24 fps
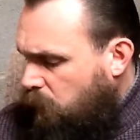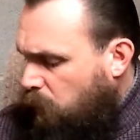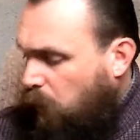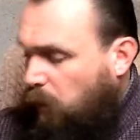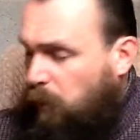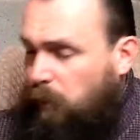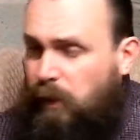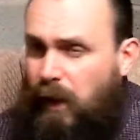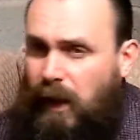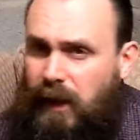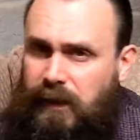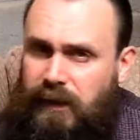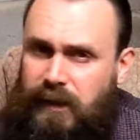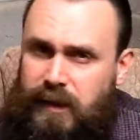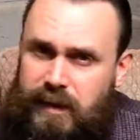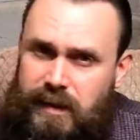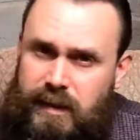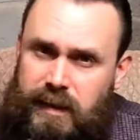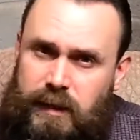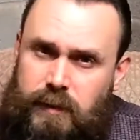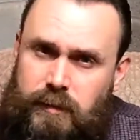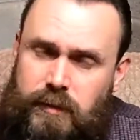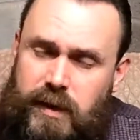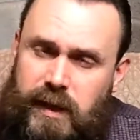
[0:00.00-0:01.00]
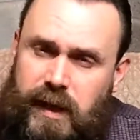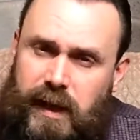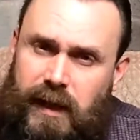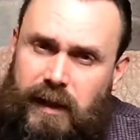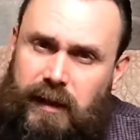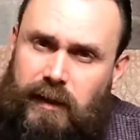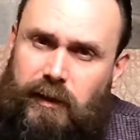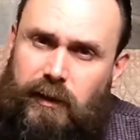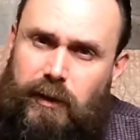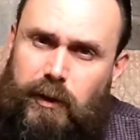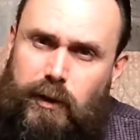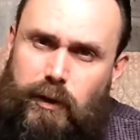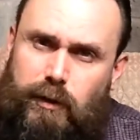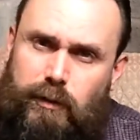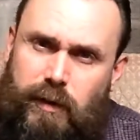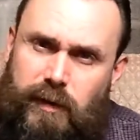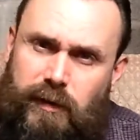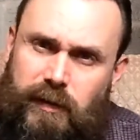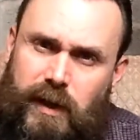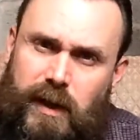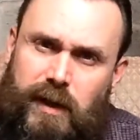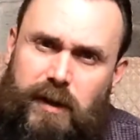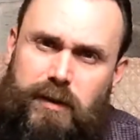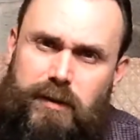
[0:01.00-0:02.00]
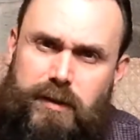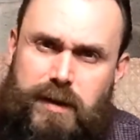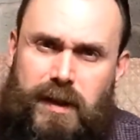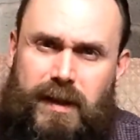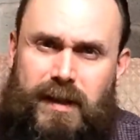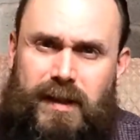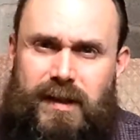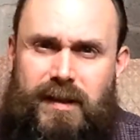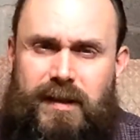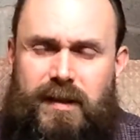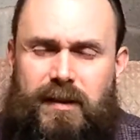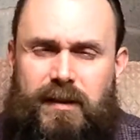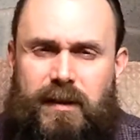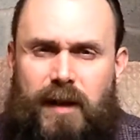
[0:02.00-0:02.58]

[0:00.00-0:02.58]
One blend that seemed to get a lot of good reviews and